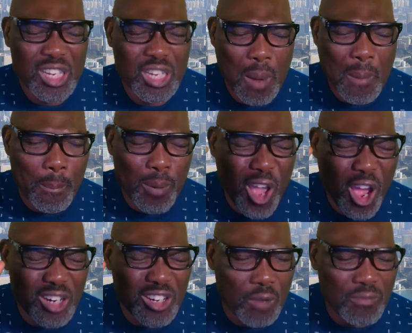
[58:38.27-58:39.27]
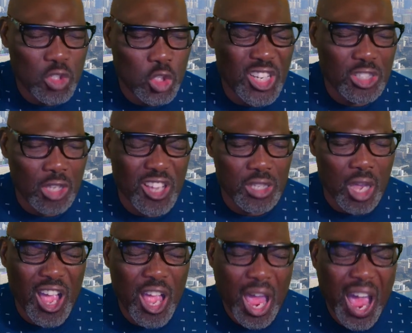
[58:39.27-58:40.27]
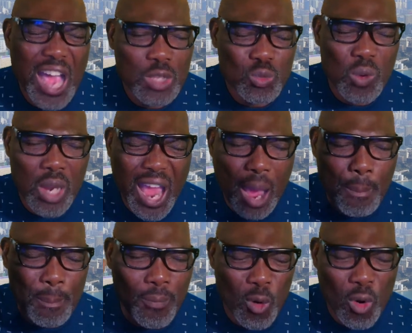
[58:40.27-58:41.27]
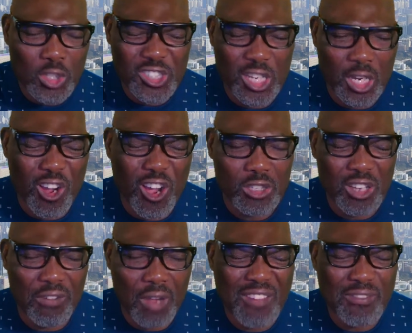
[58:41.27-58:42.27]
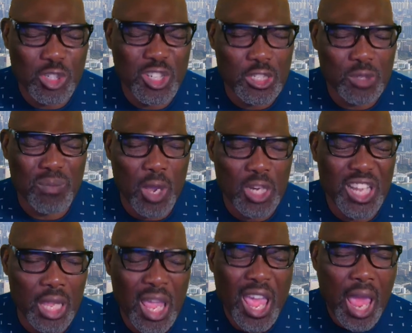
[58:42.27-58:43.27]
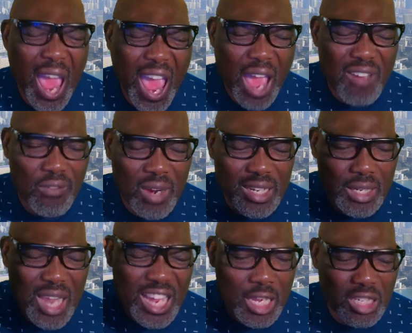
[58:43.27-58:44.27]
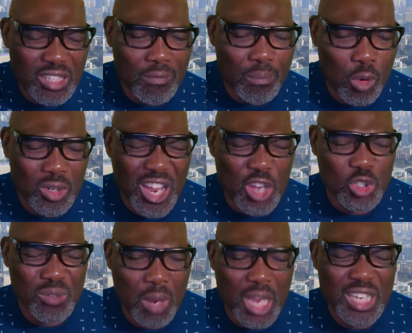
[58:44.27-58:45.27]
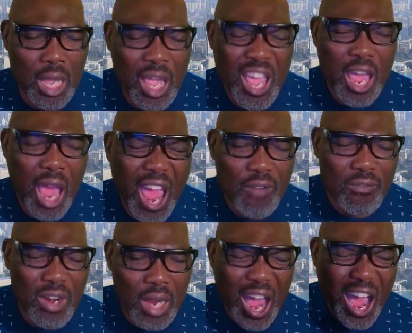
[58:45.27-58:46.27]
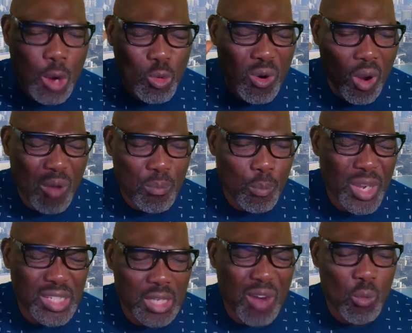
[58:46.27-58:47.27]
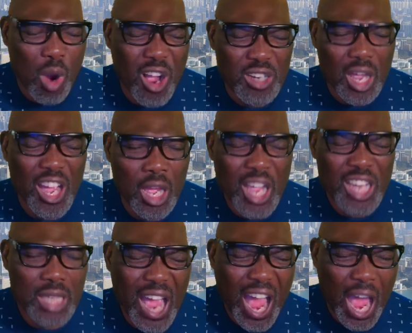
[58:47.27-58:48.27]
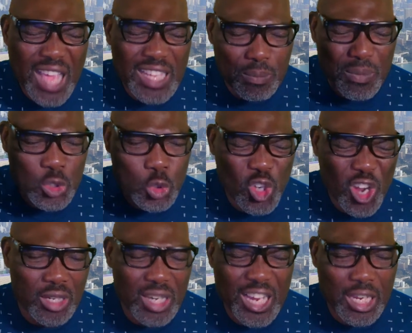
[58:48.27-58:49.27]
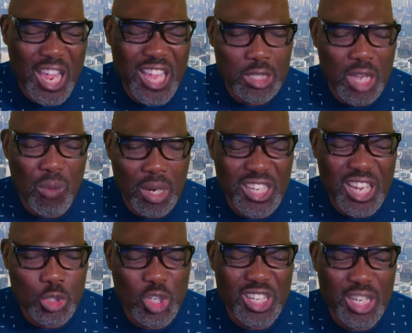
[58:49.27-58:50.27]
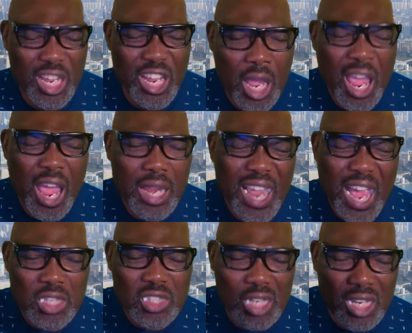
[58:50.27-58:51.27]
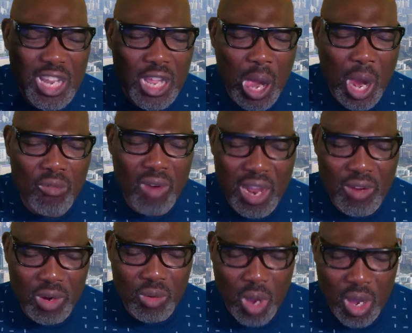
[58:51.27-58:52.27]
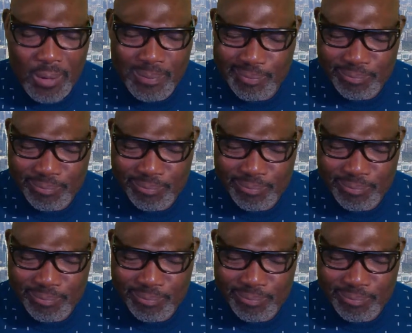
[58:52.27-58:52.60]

the blood of Jesus. Uh, as we approach the court of heaven this morning, every negative pronouncement, every arrow of bitter word that has been shot against our destiny, destiny of everyone